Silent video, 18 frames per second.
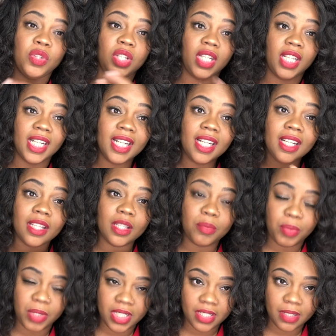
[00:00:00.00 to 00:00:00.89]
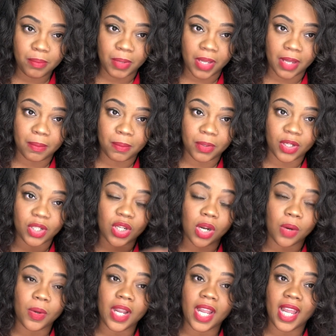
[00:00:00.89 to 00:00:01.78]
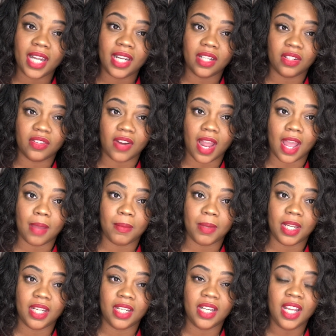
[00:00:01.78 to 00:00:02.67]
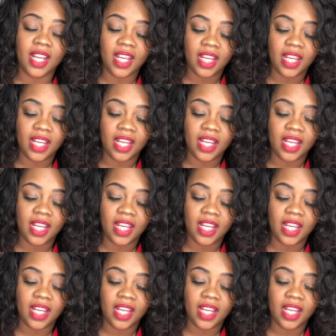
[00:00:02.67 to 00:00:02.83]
you need another piece of paper, go ahead and grab it